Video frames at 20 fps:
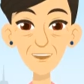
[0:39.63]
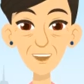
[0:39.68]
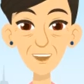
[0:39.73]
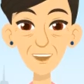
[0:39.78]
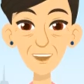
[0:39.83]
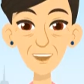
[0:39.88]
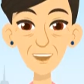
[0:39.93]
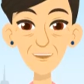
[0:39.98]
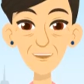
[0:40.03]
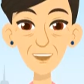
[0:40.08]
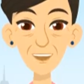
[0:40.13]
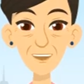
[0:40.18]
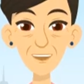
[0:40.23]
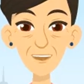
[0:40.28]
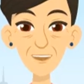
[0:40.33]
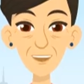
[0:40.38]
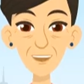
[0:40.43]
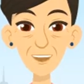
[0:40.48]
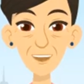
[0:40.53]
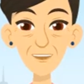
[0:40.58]

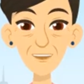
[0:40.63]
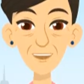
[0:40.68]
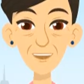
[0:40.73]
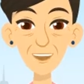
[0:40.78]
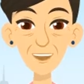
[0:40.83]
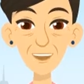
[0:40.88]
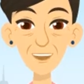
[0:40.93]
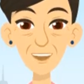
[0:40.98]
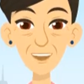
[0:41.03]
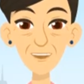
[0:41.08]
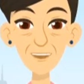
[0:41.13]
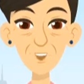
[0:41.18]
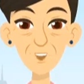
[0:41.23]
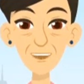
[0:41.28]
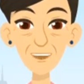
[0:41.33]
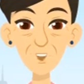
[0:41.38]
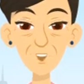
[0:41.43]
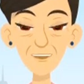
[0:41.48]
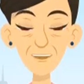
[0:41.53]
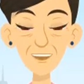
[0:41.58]
establishes the
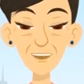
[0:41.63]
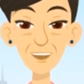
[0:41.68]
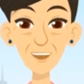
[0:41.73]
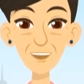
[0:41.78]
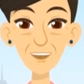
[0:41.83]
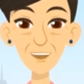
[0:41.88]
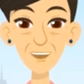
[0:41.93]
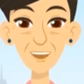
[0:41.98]
legislative branch.